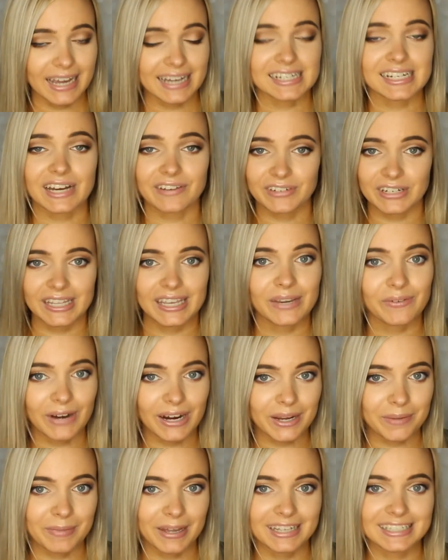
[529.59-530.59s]
I definitely
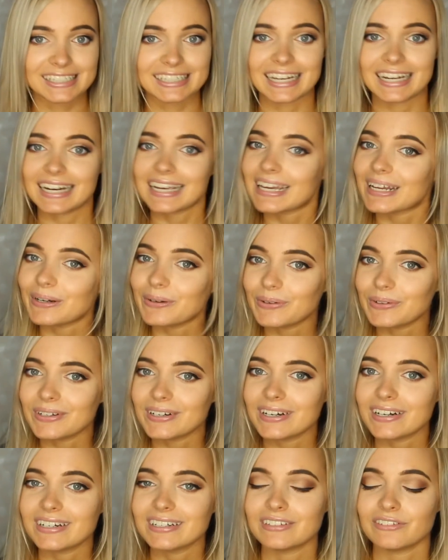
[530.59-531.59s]
recommend getting an
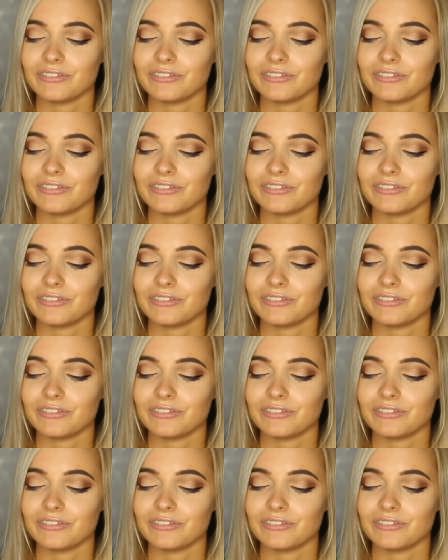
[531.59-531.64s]
Ooler.